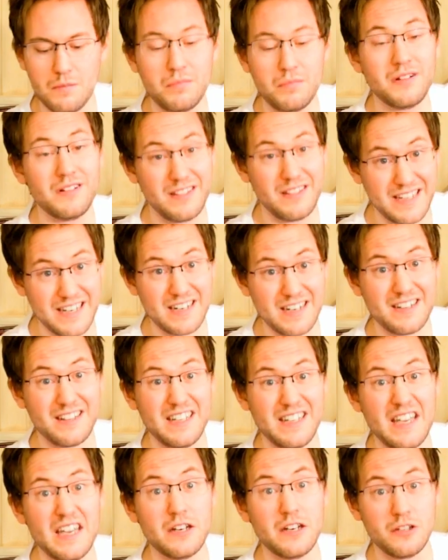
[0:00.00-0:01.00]

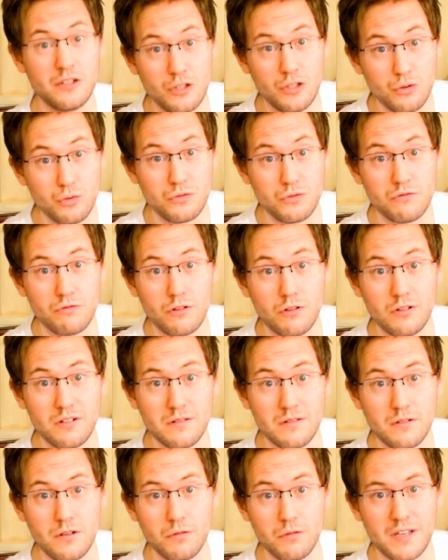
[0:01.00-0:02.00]
politically neutral,
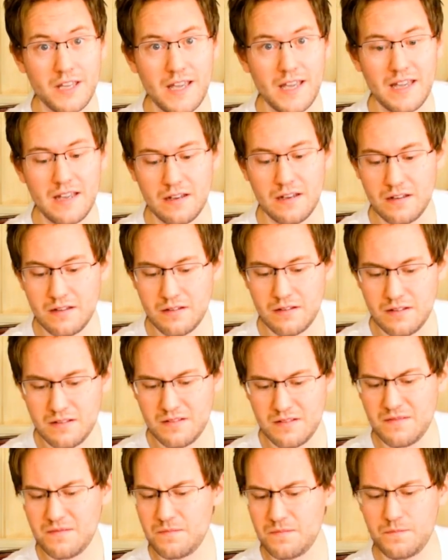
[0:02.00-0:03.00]
okay?
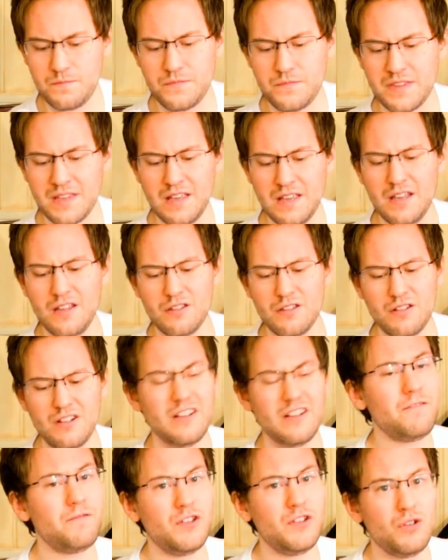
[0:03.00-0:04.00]
So in
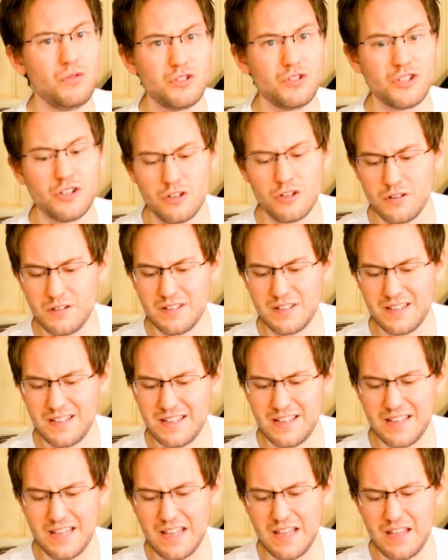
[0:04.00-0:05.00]
the future,
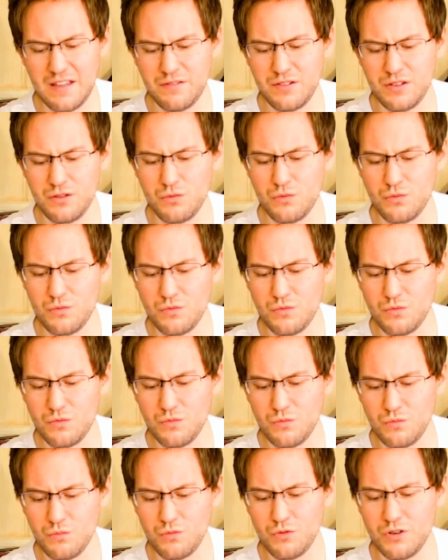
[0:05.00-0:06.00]
I
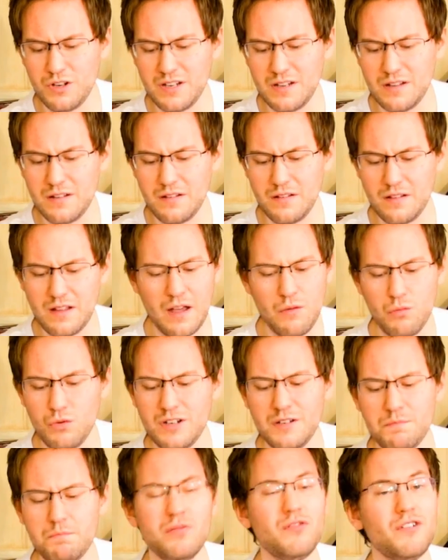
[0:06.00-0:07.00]
would
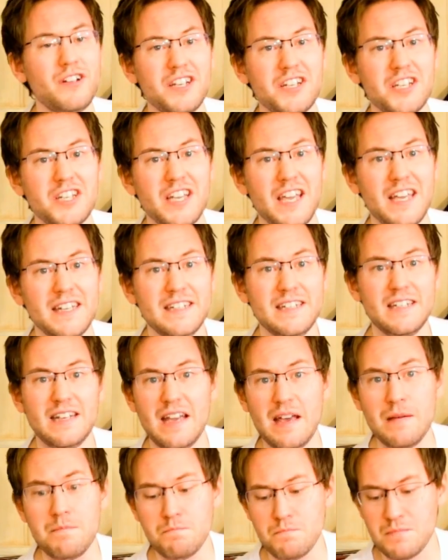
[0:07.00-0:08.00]
appreciate it
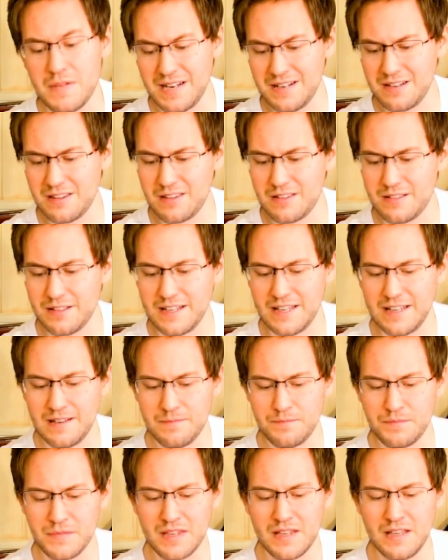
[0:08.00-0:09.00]
immensely
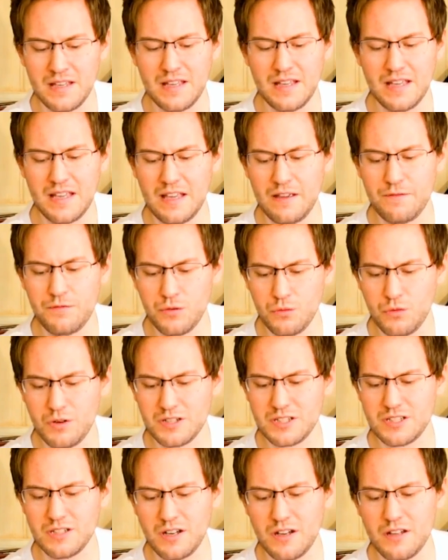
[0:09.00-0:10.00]
if you want
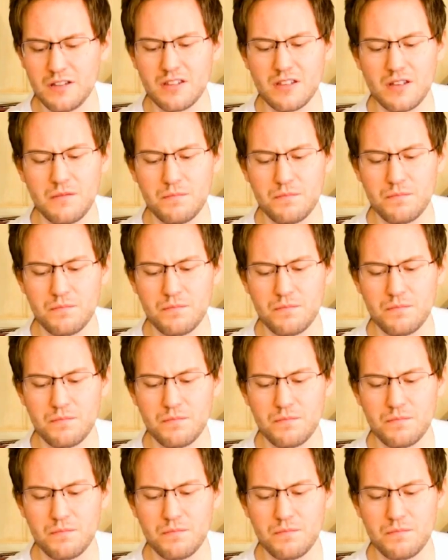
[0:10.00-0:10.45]
to ask